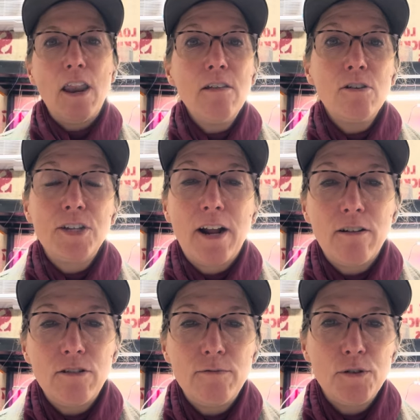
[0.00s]
of those
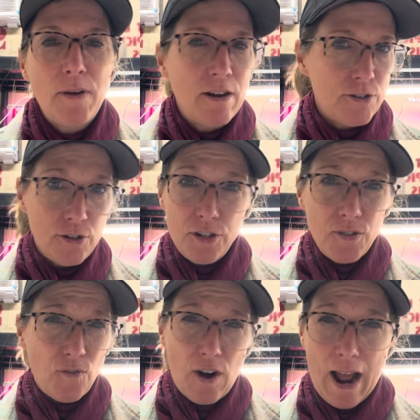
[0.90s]
heirloom tomatoes are just
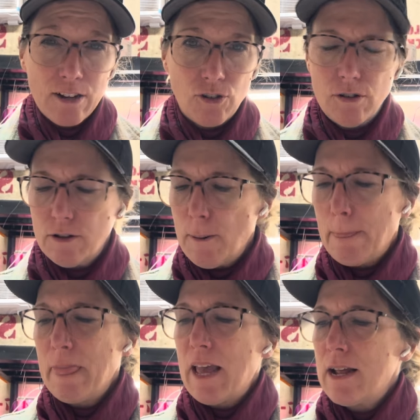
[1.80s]
fragile.
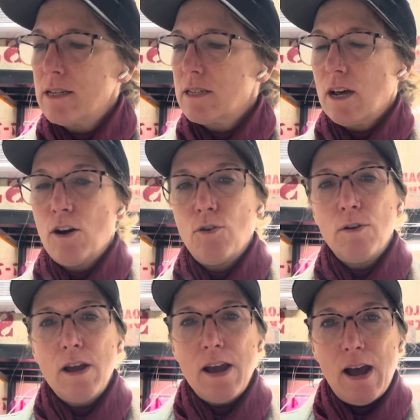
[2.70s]
And so
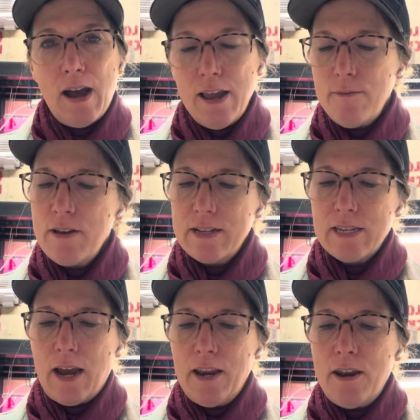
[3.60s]
I'm
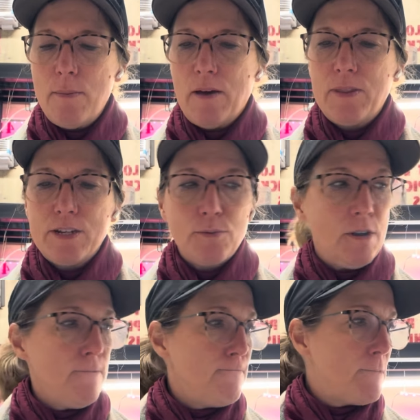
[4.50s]
excited about this
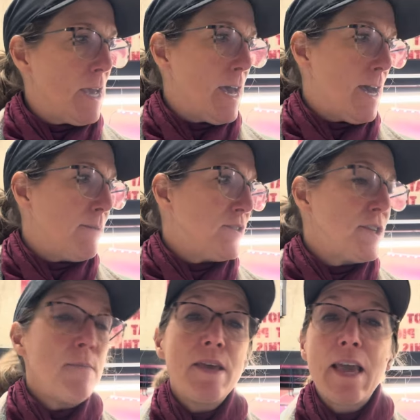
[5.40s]
one.
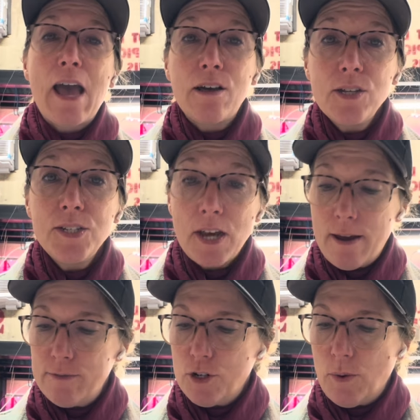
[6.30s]
Something else
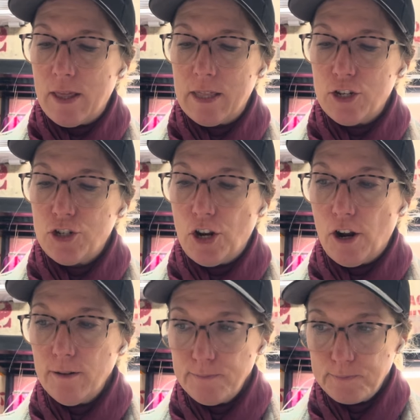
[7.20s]
I'm doing this
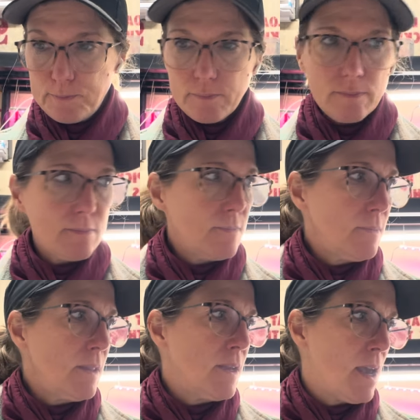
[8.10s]
year,
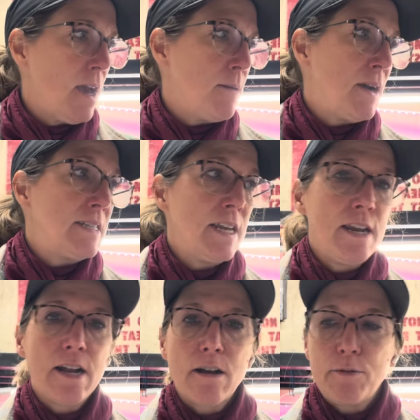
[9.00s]
I did it
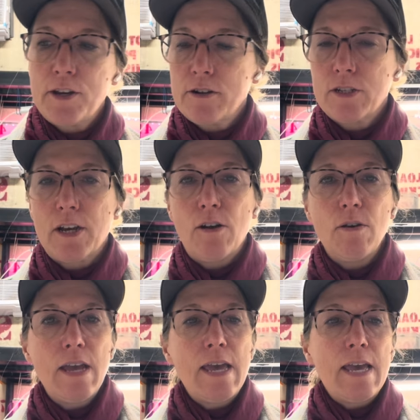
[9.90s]
a couple years ago,
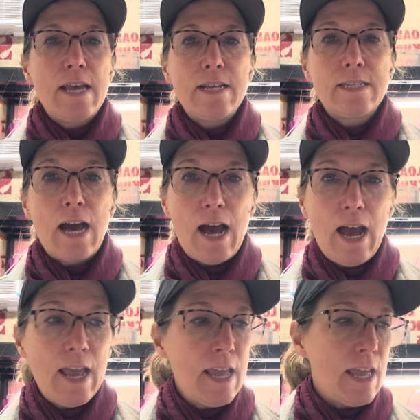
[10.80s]
is
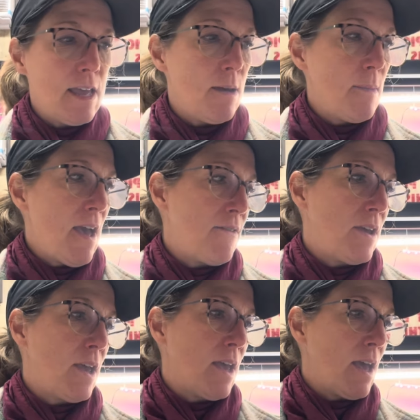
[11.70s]
I am
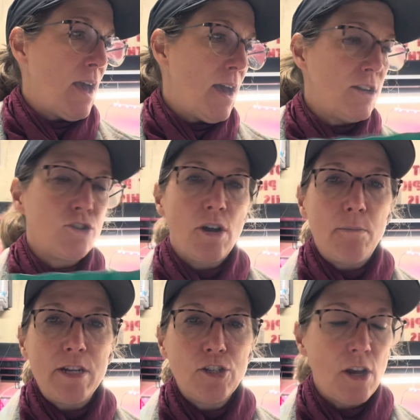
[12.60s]
having Sean
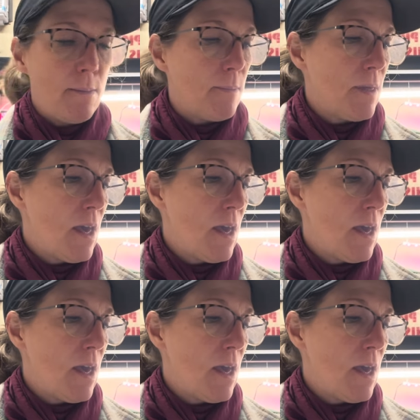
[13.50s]
Bishop